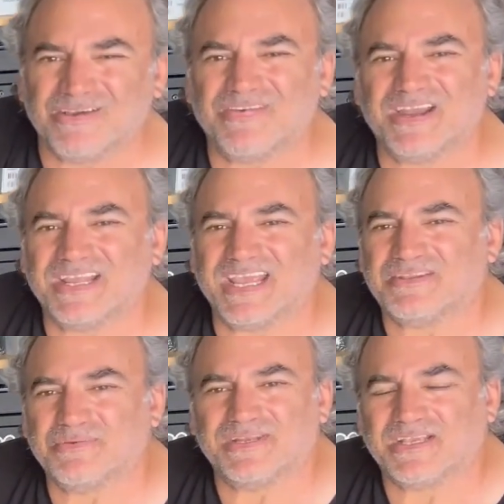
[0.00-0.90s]
if I'm gonna get
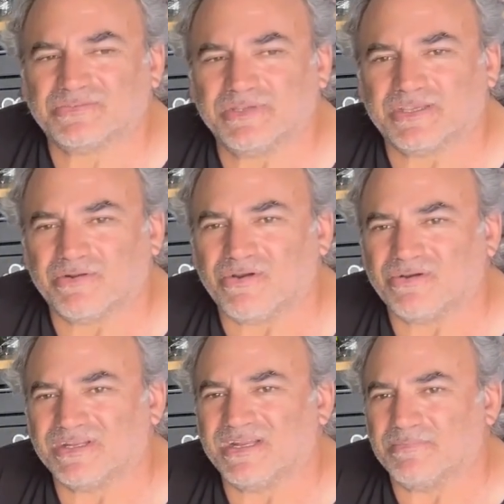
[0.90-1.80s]
to it next week at all.
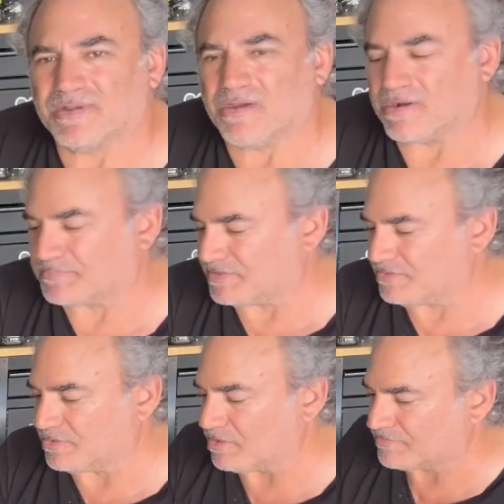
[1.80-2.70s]
And then I'm going up to New
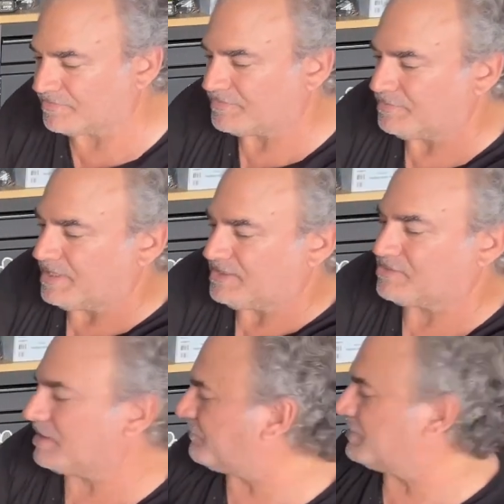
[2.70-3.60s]
York for a few days so
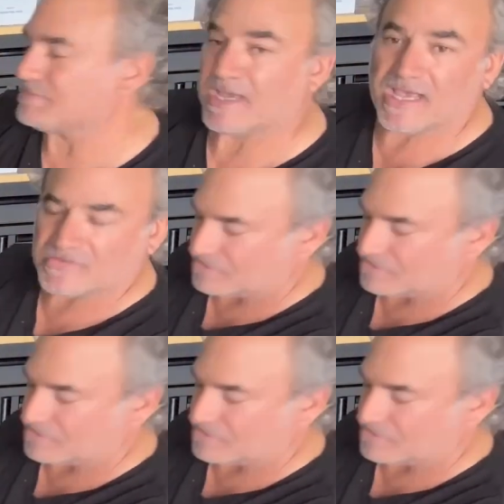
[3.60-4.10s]
I can freeze my ass